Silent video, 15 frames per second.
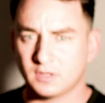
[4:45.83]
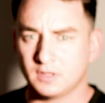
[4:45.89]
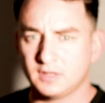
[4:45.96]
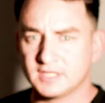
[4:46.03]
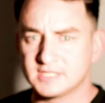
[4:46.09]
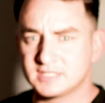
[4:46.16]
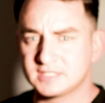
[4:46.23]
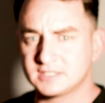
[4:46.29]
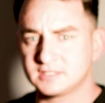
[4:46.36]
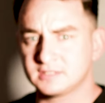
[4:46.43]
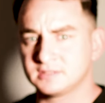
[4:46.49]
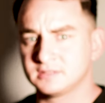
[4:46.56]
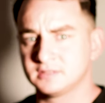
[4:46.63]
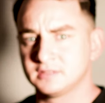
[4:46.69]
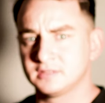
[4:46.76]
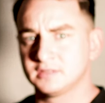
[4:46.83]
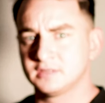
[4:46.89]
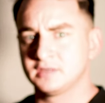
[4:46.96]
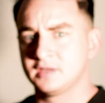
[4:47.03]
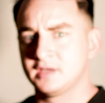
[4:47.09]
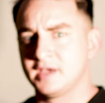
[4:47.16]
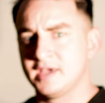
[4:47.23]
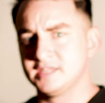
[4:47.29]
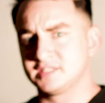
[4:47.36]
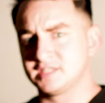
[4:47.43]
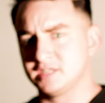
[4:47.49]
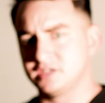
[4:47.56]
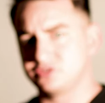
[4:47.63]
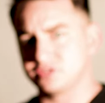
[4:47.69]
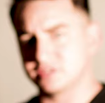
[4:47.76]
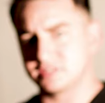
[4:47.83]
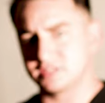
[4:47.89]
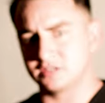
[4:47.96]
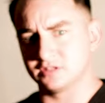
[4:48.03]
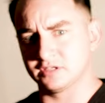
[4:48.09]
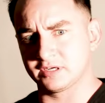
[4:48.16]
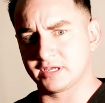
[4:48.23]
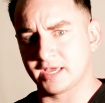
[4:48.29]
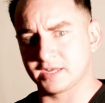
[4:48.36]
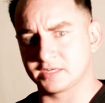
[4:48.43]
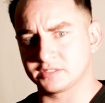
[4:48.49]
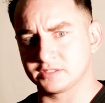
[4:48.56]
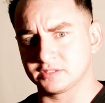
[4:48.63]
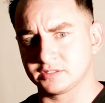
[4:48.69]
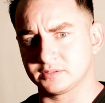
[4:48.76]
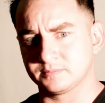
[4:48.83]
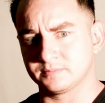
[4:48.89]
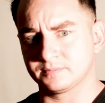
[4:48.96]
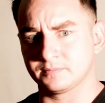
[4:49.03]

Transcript: And this is an interesting look actually.